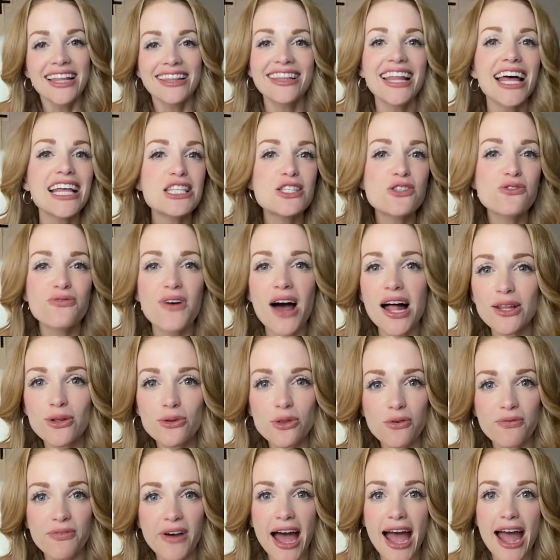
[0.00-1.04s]
Let's follow
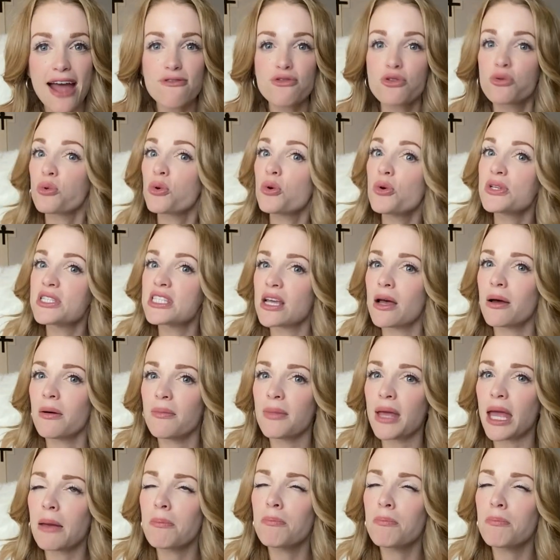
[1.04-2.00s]
the 5 through some